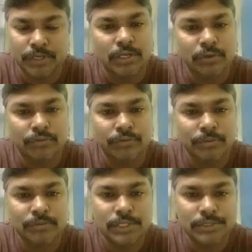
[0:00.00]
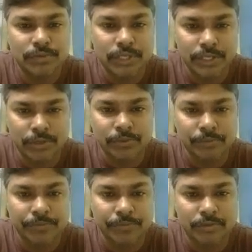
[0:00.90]
Now from this
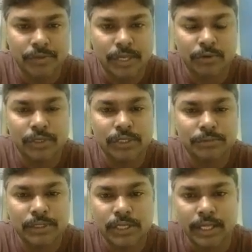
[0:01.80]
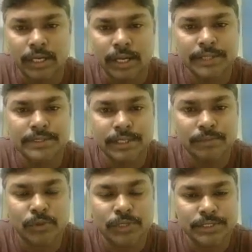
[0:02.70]
video we are going to be
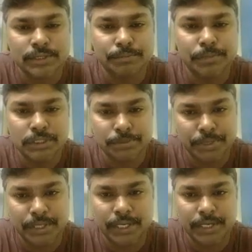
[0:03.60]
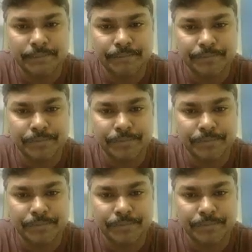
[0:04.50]
analyzing what is a pitch period,